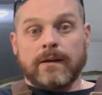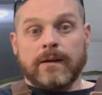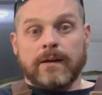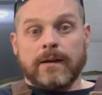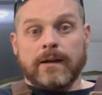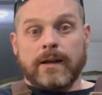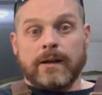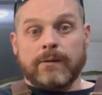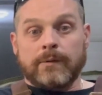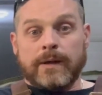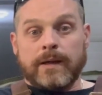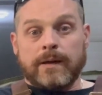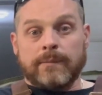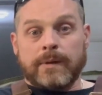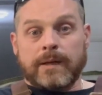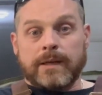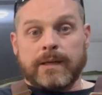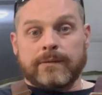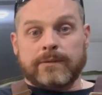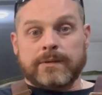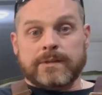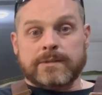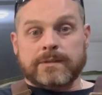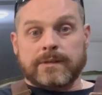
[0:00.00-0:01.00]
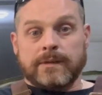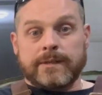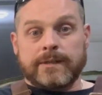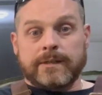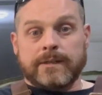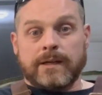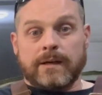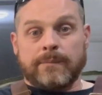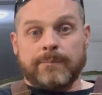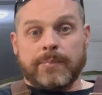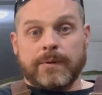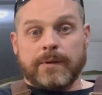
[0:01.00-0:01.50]
Anyway, I'm going to get this cleaned
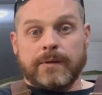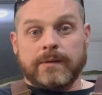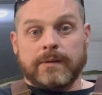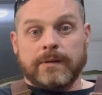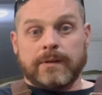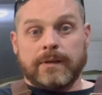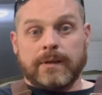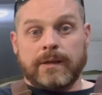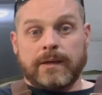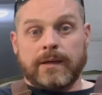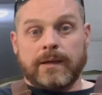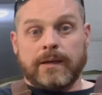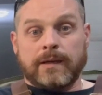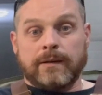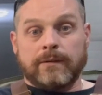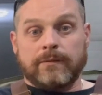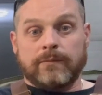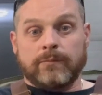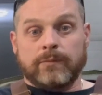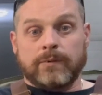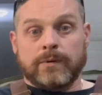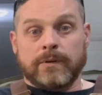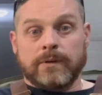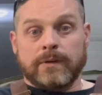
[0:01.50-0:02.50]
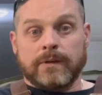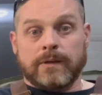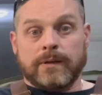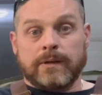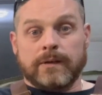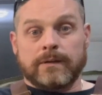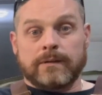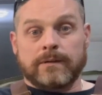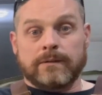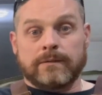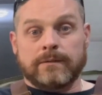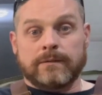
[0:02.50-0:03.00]
up and
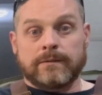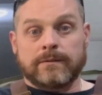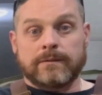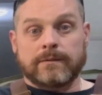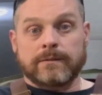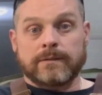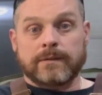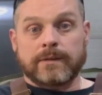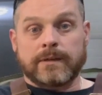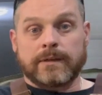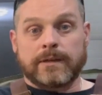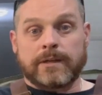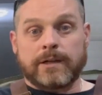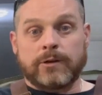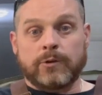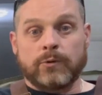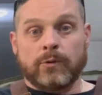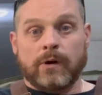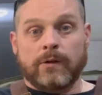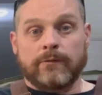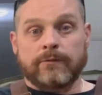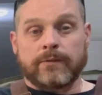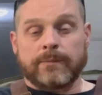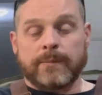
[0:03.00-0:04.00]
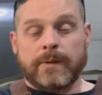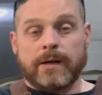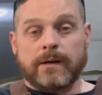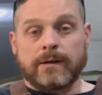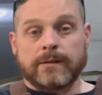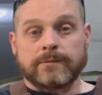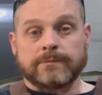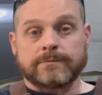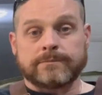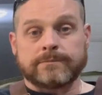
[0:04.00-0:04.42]
we'll continue on from there.